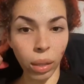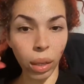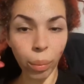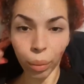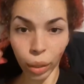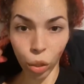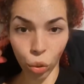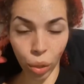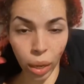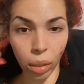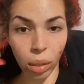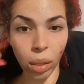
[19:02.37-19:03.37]

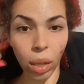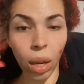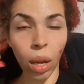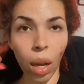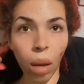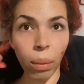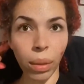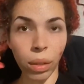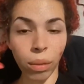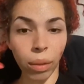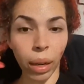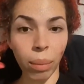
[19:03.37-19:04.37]
God-led, and I
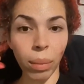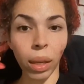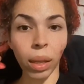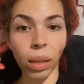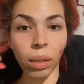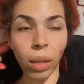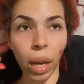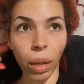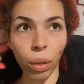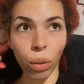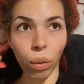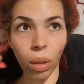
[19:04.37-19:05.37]
was in complete
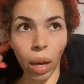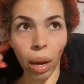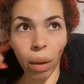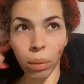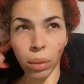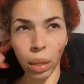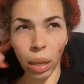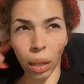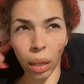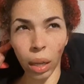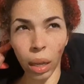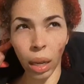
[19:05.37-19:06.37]
trust with the
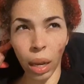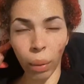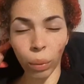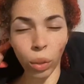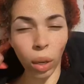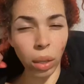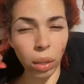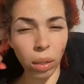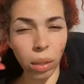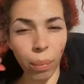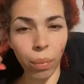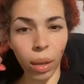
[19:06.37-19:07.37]
divine because I knew
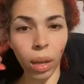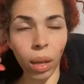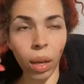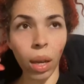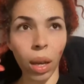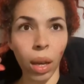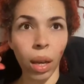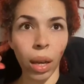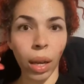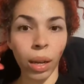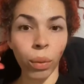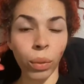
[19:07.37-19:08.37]
that I was
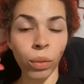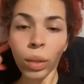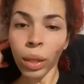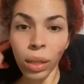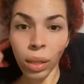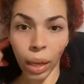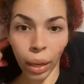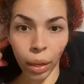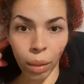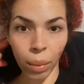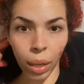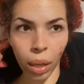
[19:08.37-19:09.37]
healing and I was onto
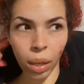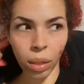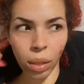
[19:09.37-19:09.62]
something.